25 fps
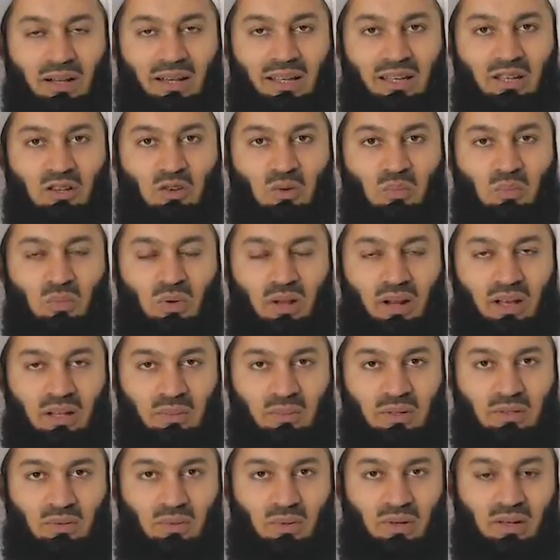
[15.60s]
alaikum wa
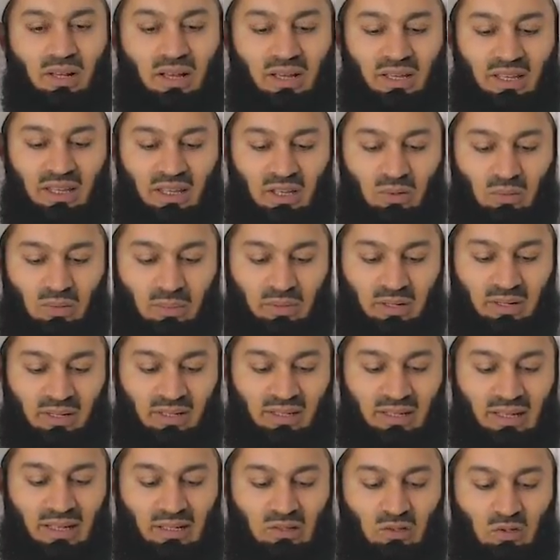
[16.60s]
rahmatullahi wa
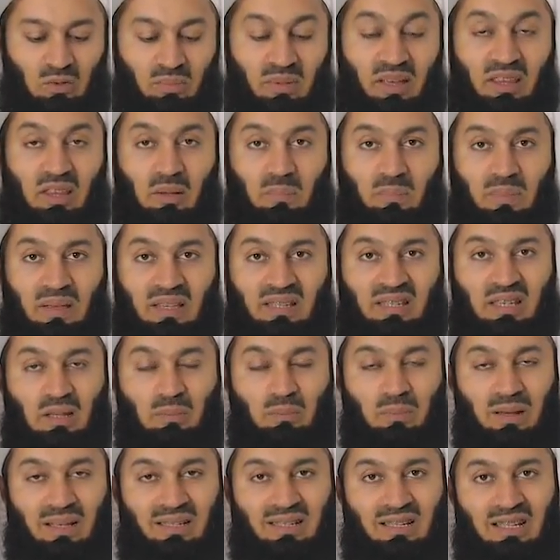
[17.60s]
barakatuh. May the peace
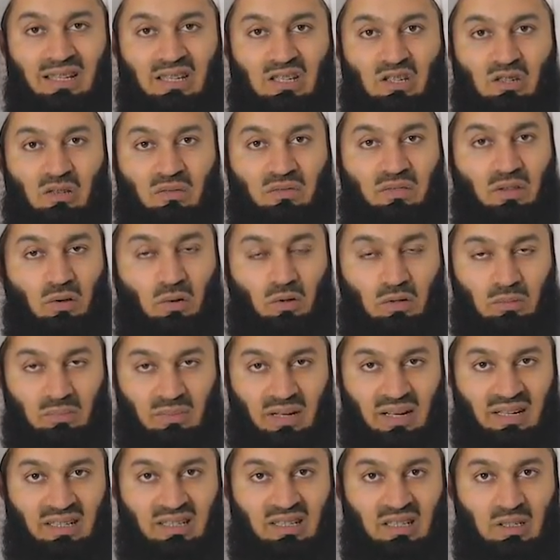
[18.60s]
and blessings of the
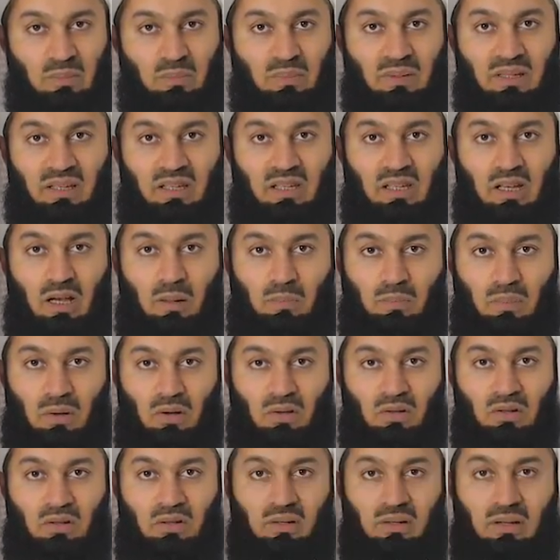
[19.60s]
Almighty be
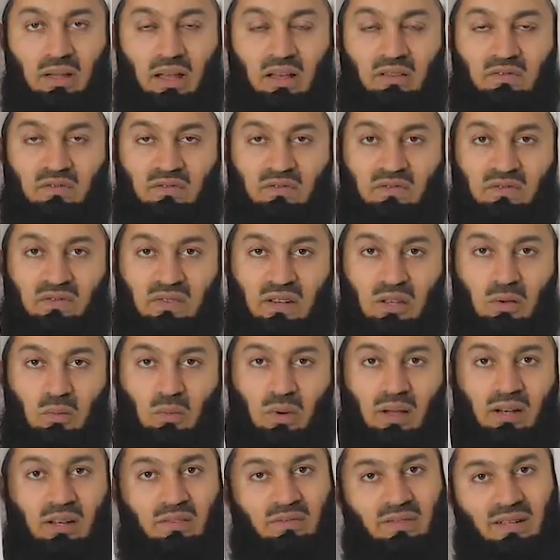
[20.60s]
upon every
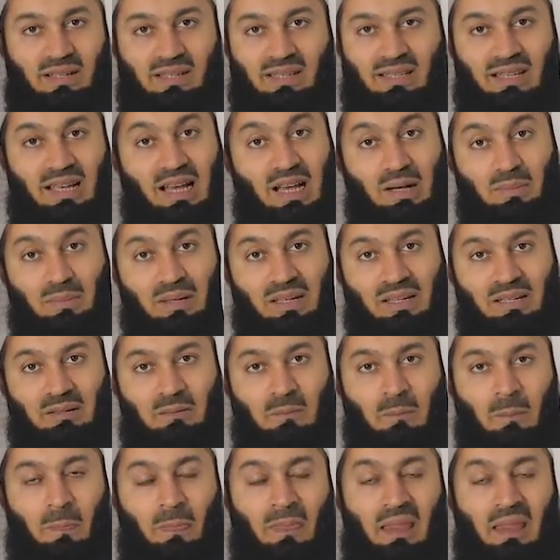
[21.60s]
one of us. Ameen.